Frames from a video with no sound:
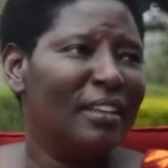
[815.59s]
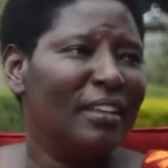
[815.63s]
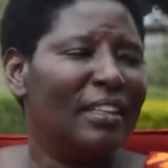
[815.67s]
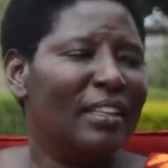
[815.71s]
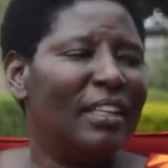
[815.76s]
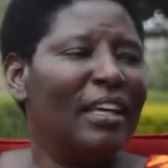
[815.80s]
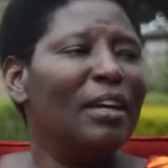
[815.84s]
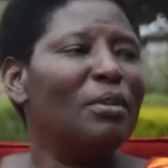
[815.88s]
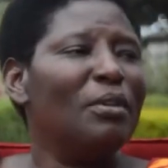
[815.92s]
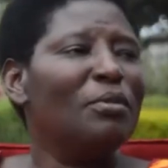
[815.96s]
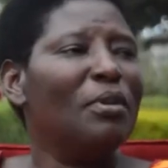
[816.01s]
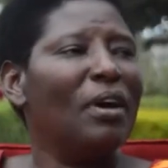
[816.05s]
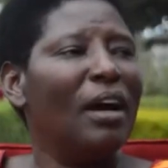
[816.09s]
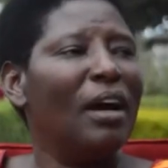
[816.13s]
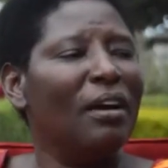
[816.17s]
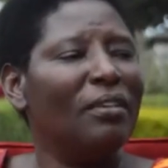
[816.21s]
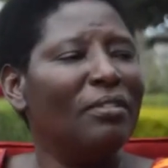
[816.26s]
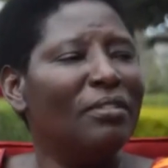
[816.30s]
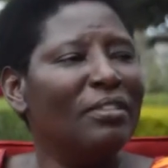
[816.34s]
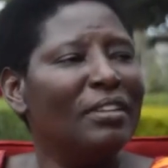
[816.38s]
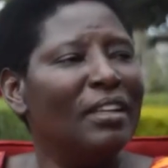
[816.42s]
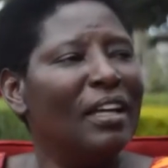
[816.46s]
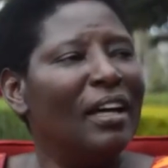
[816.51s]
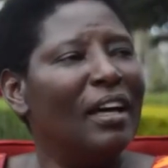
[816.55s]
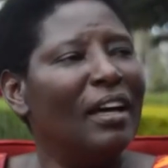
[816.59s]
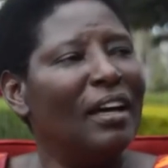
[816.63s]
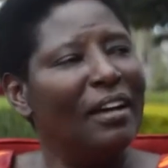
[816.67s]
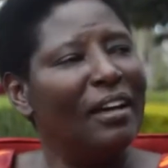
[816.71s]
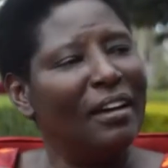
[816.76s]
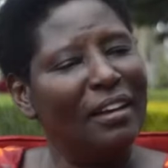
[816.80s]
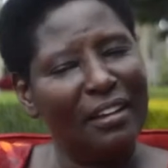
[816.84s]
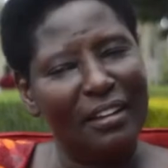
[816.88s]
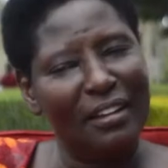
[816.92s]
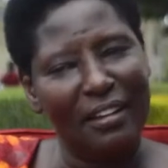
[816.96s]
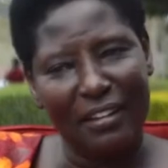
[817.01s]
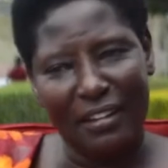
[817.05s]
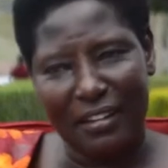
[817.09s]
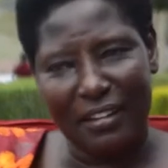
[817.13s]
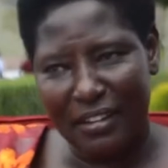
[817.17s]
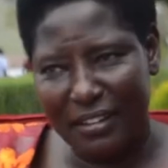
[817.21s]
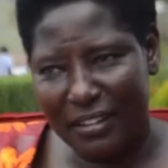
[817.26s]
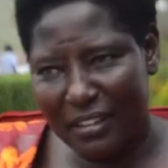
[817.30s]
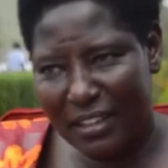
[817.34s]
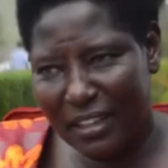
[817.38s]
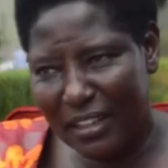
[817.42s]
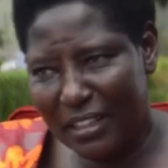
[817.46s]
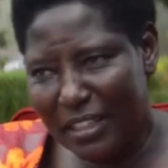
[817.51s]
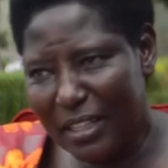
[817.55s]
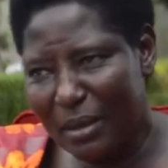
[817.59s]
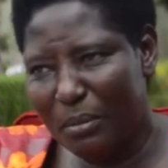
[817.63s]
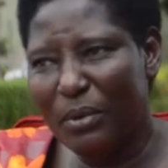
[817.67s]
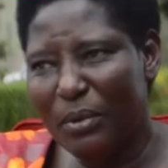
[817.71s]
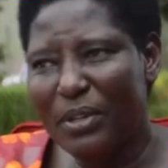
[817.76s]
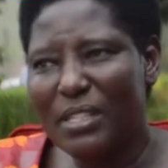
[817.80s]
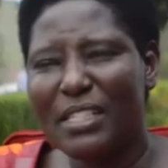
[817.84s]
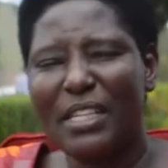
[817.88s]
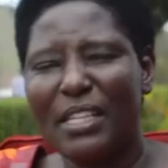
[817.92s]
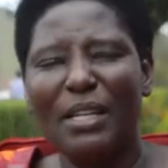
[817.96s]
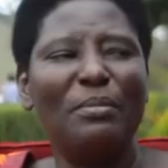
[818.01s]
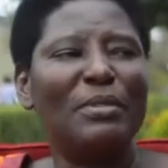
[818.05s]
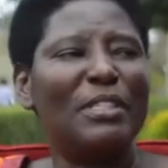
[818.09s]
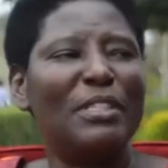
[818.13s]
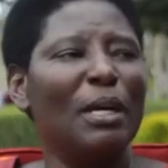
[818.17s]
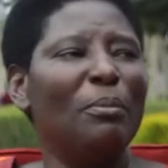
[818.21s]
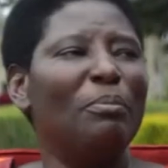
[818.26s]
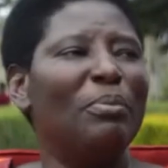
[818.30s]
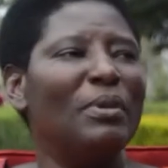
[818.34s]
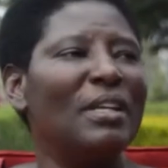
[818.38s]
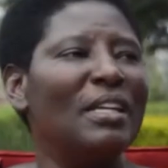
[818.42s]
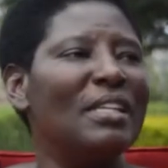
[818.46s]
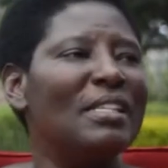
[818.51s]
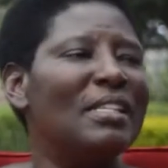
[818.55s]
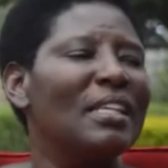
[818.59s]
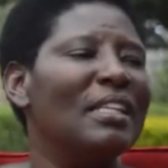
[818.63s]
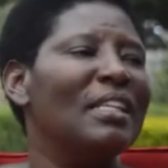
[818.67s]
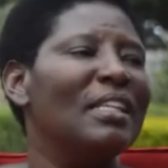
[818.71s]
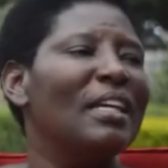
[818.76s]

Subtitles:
Then we have the Muslim chaplaincy.